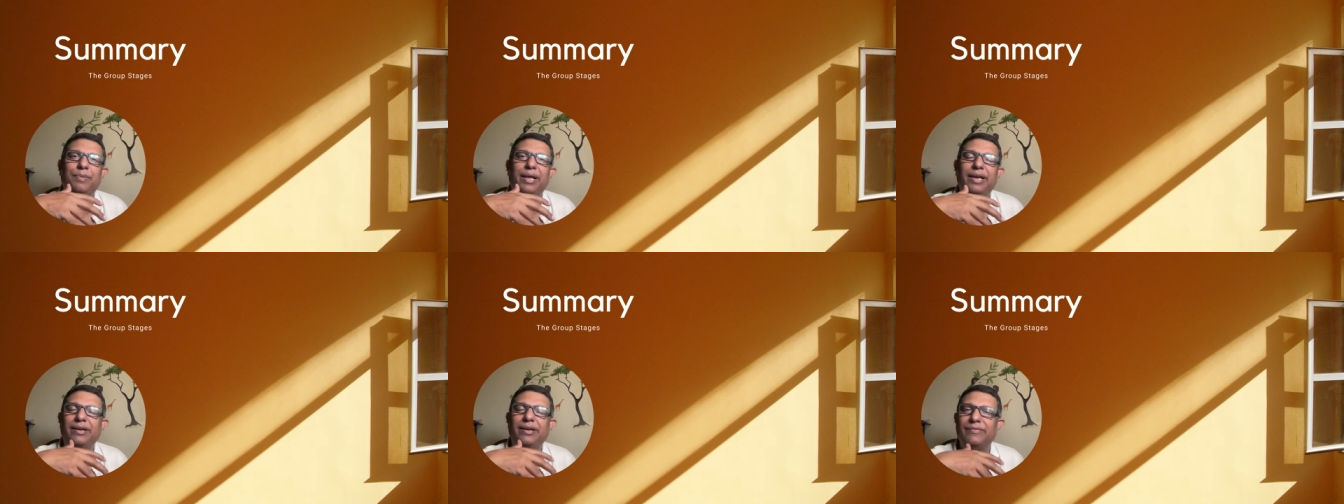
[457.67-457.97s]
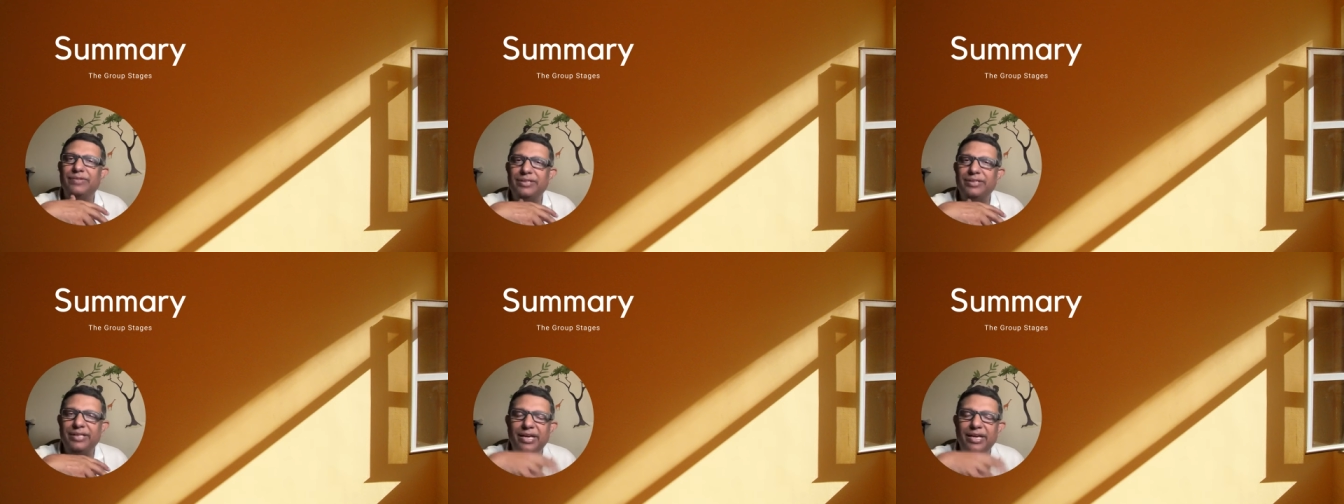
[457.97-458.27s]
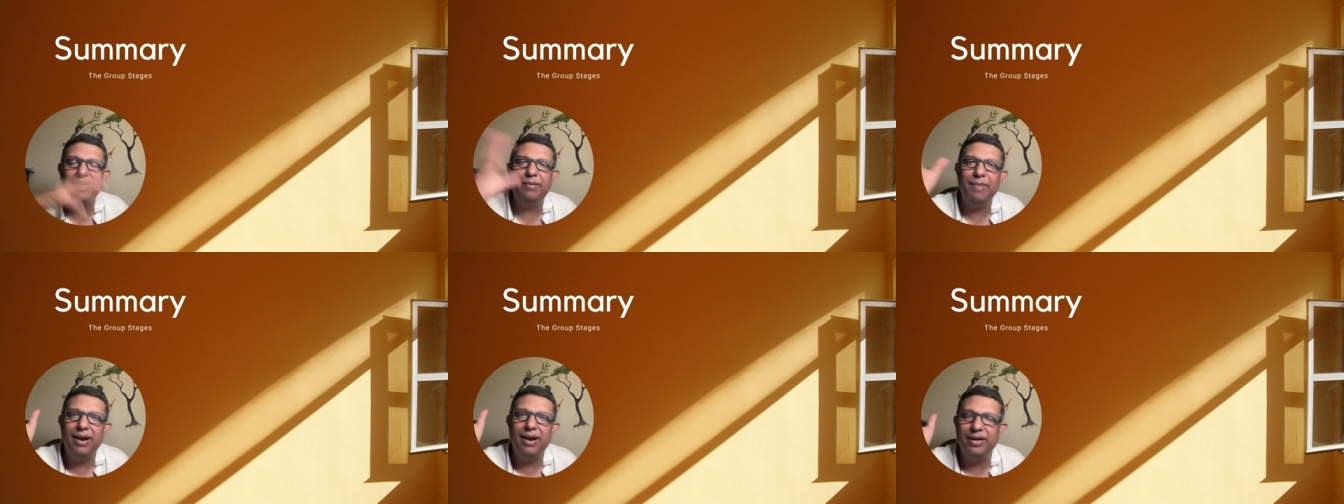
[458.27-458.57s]
playing with
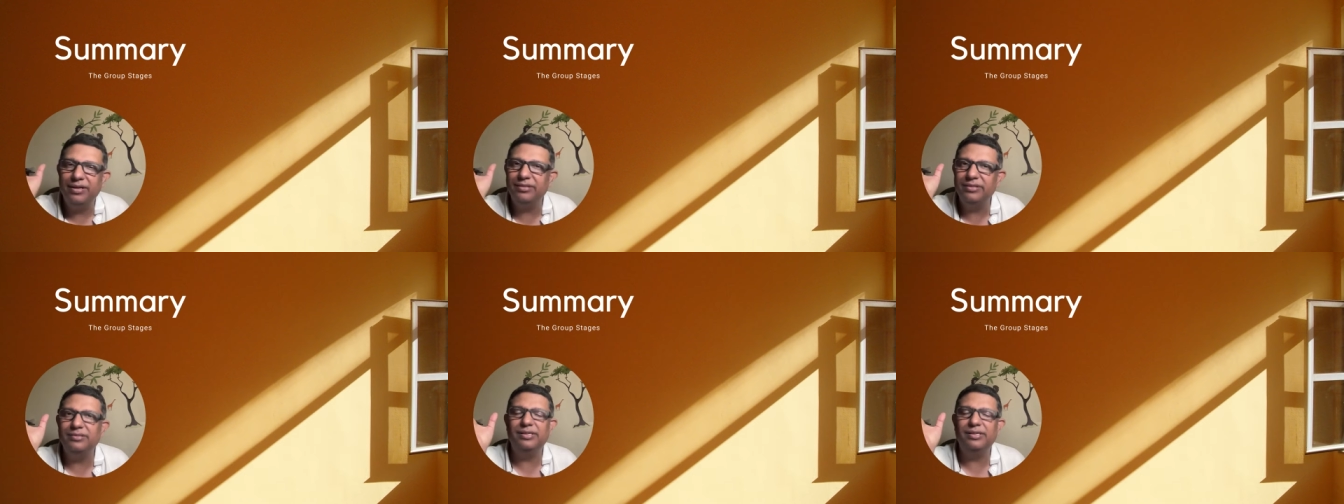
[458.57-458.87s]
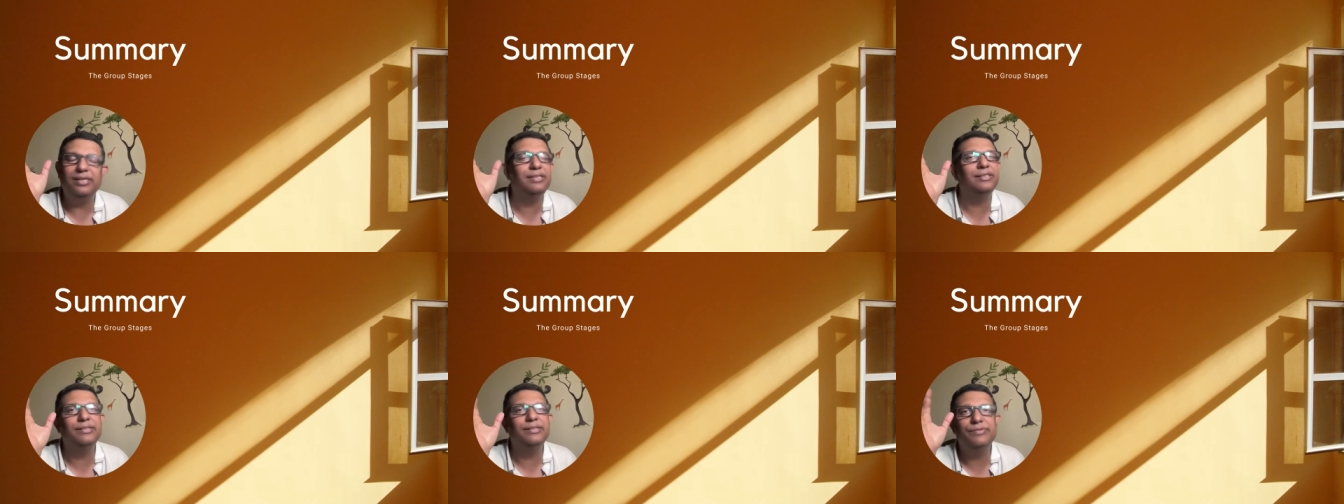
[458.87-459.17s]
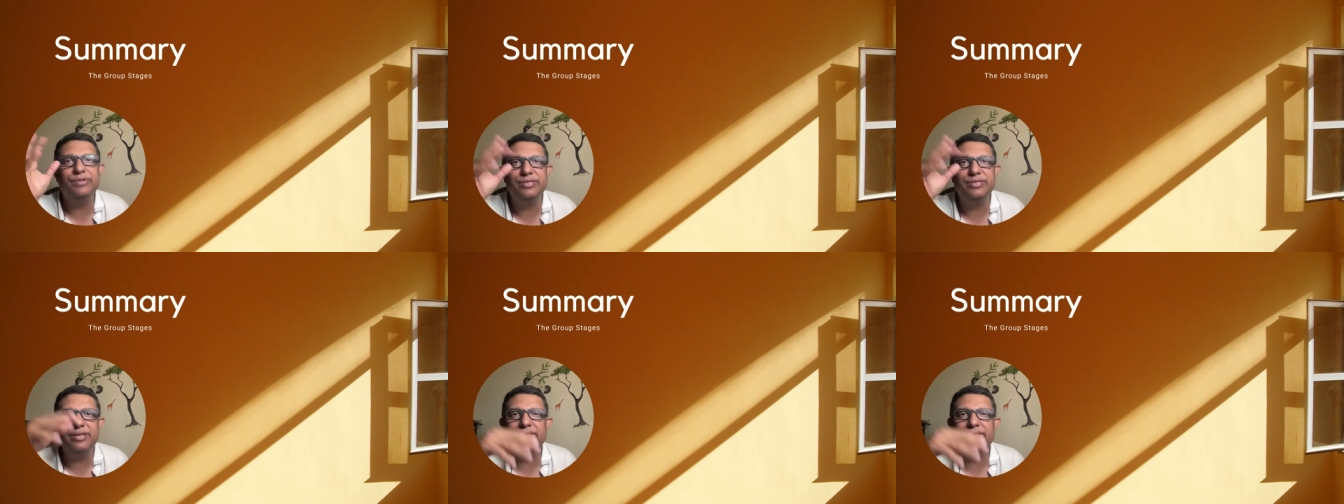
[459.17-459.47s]
gay abandon like
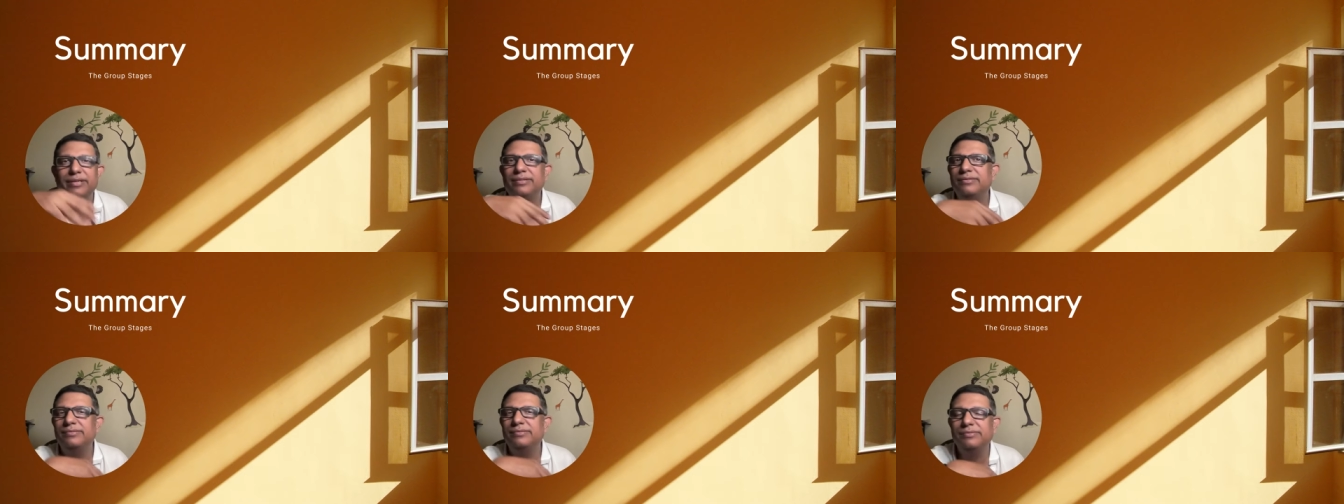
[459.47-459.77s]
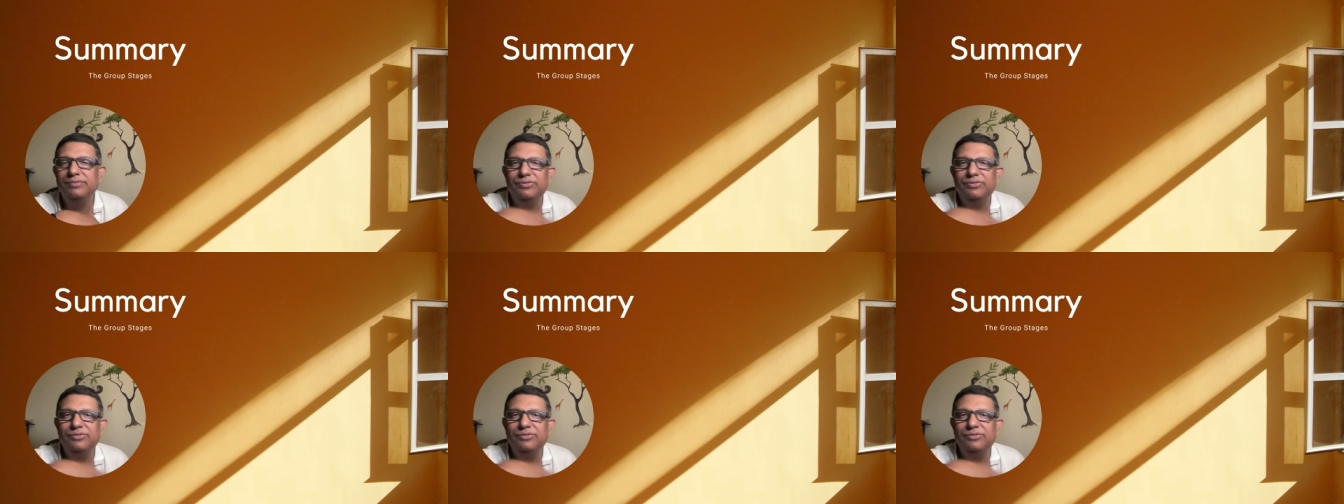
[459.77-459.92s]
he was like